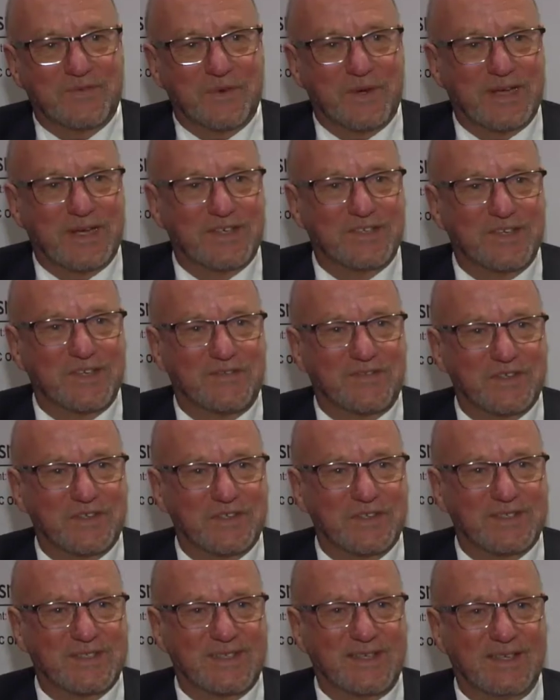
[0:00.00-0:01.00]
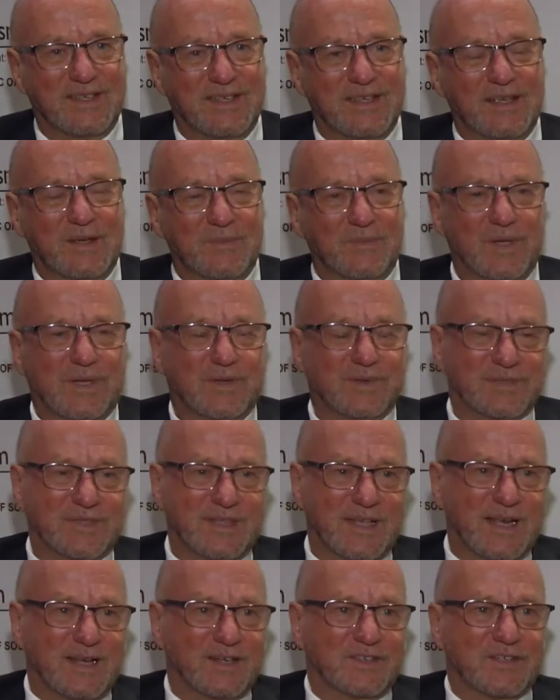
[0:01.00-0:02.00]
for energy efficiency because
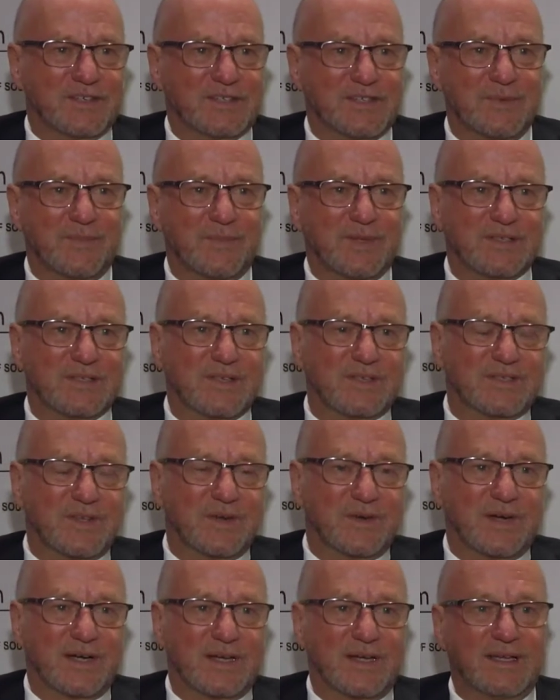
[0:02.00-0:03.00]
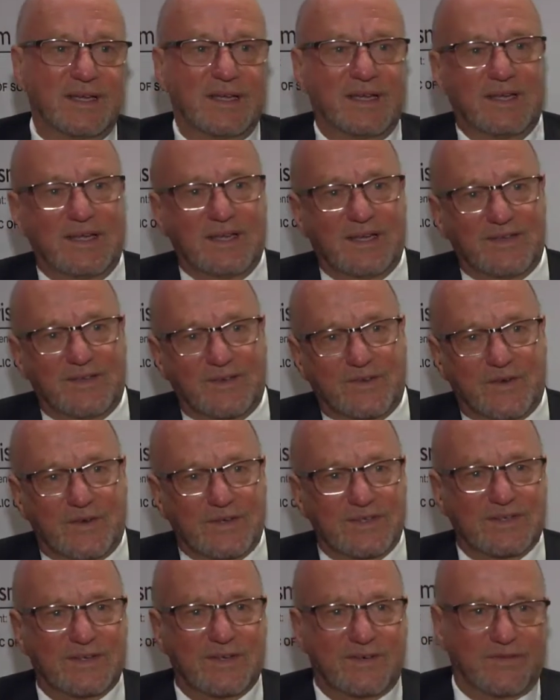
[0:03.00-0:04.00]
the electricity bills are so high and the
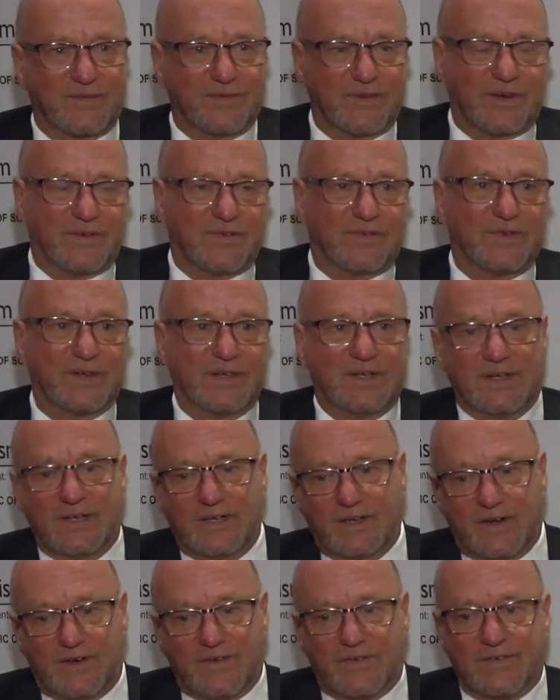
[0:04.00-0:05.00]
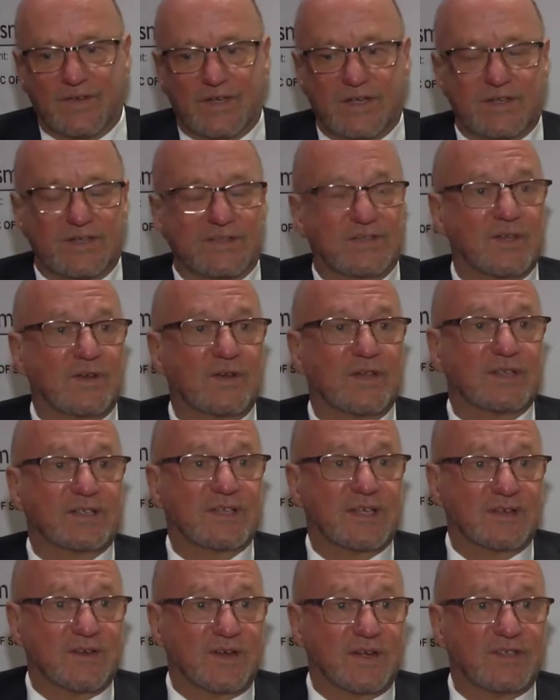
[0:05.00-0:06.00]
cost of, of, of uh, solar
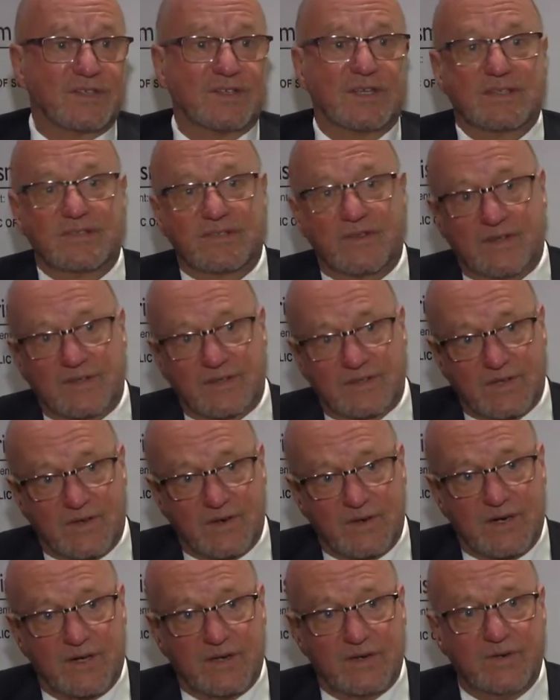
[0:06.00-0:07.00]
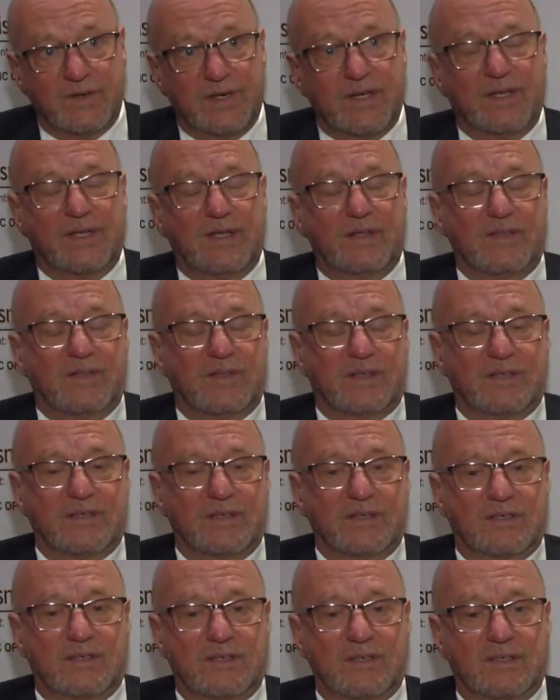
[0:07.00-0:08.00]
technology has gone so low that
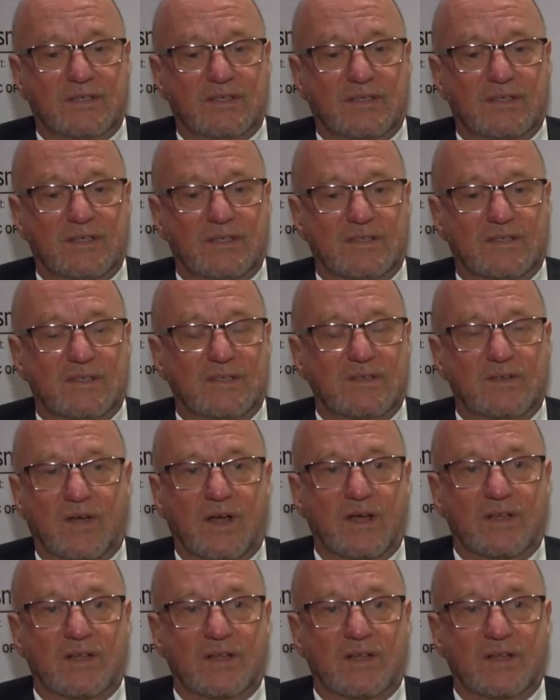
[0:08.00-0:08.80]
it, it's, it's, an,